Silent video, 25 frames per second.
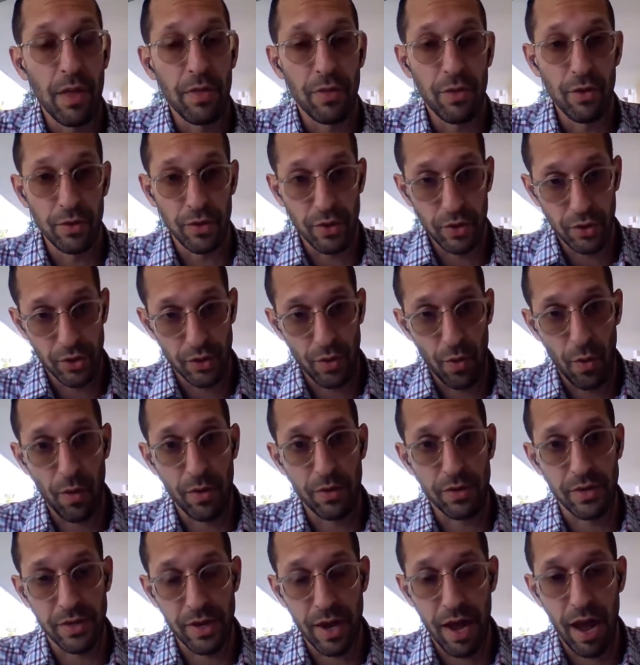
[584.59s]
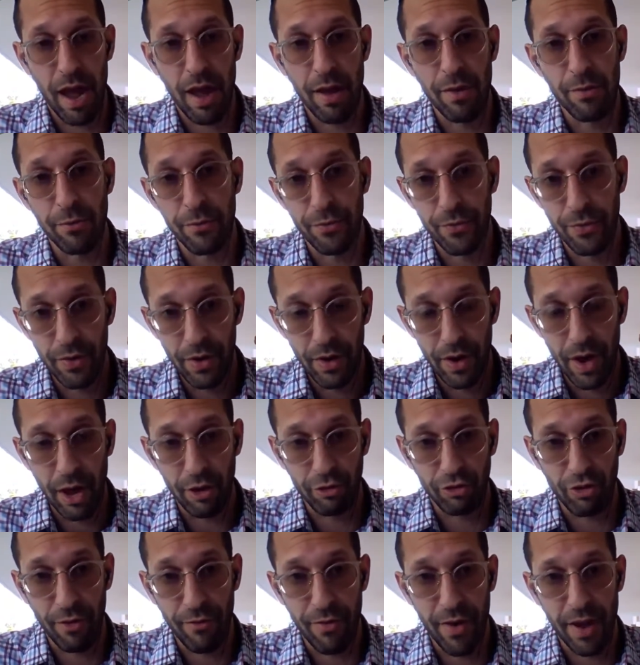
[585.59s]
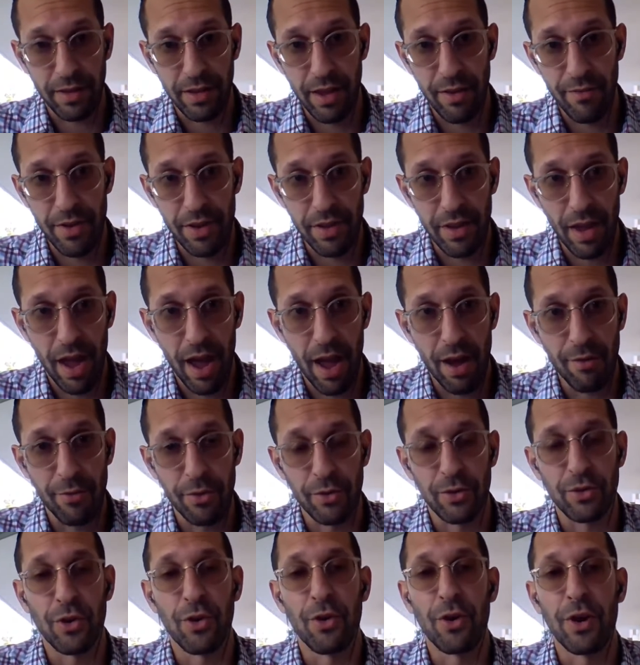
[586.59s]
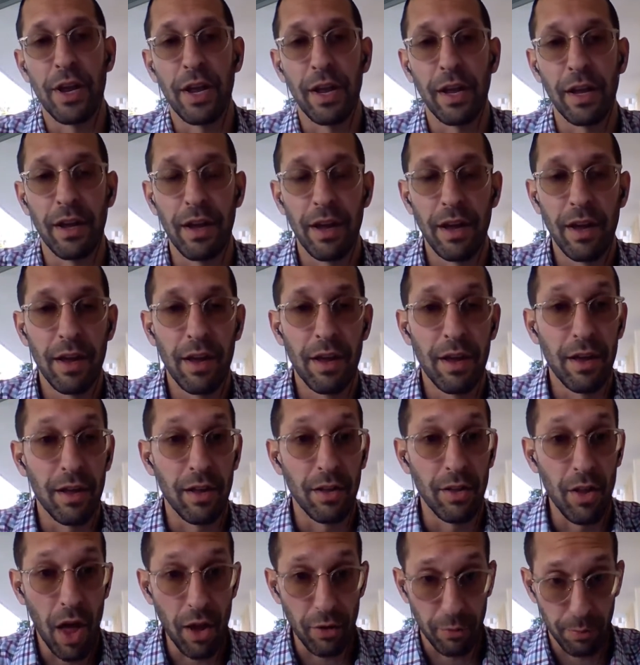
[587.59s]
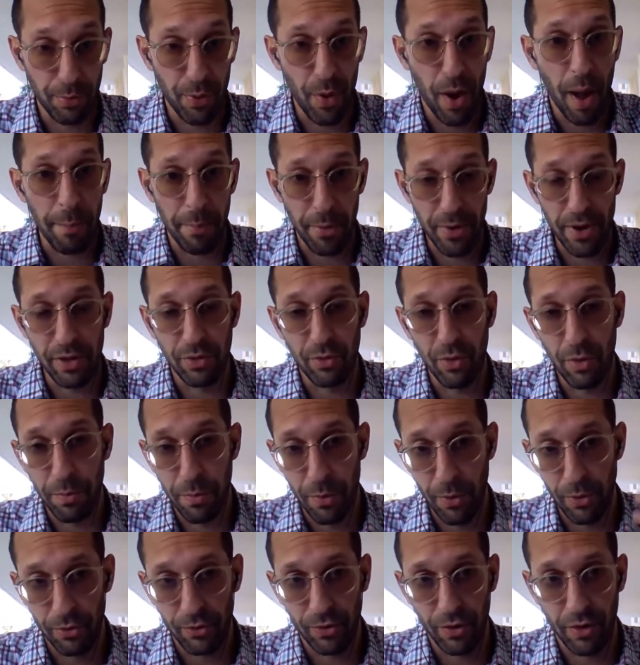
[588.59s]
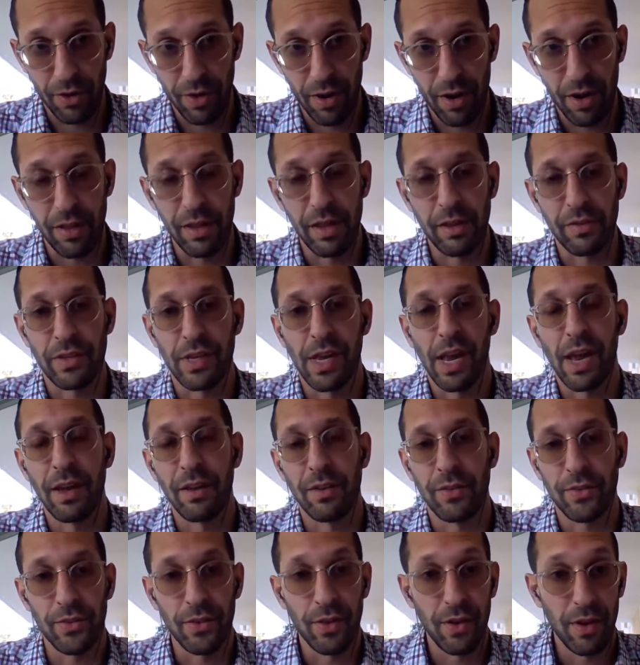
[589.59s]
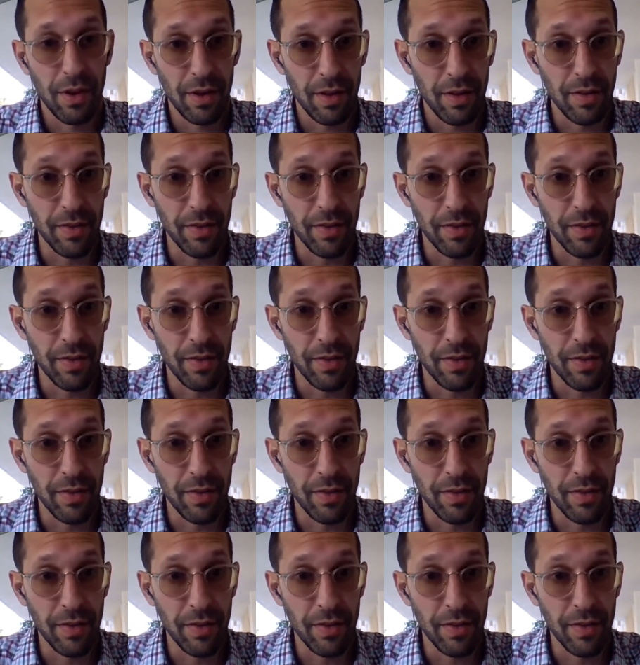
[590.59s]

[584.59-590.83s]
There's the source of Hashavat Avedah, returning lost property to a person, in this case,